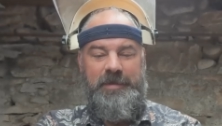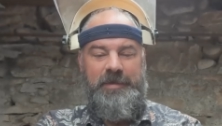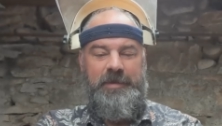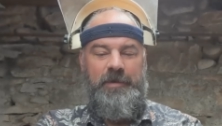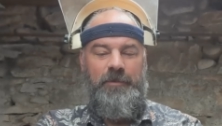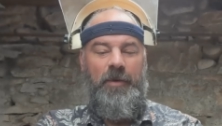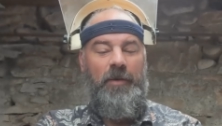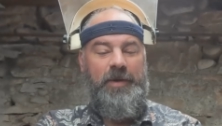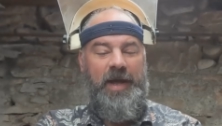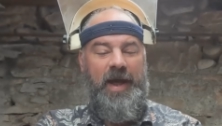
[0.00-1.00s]
walk
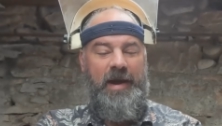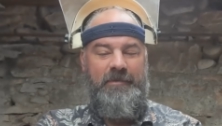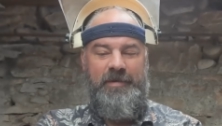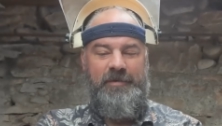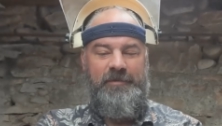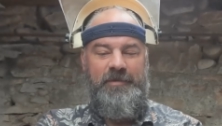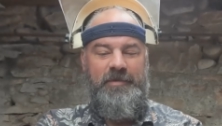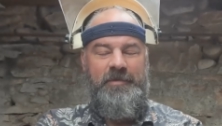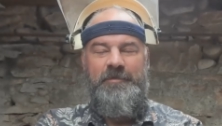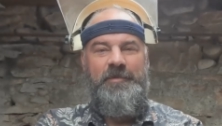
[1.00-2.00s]
there and
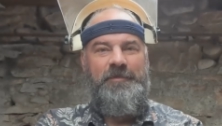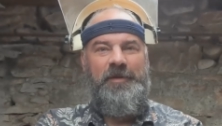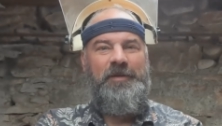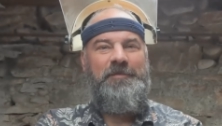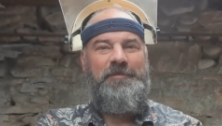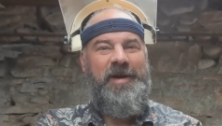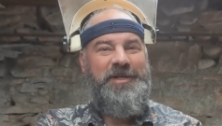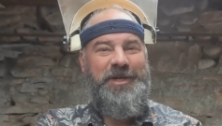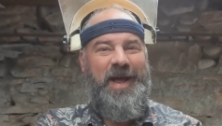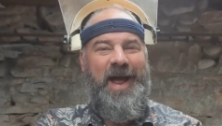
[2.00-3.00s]
feel the fresh
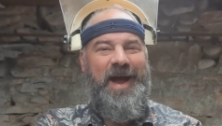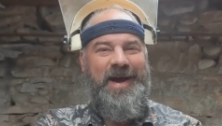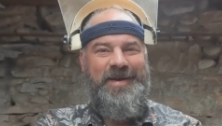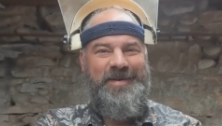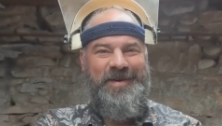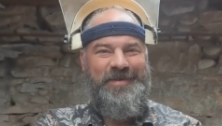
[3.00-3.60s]
air. You know,